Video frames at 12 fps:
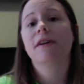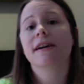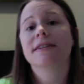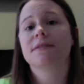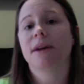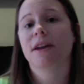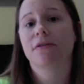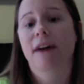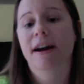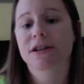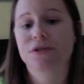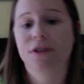To
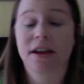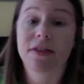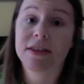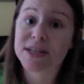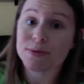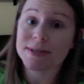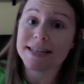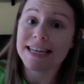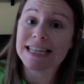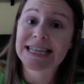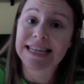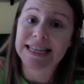manufacturing, this one's
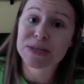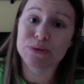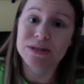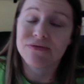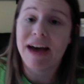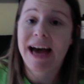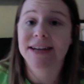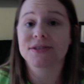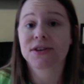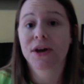easy and this one's fast.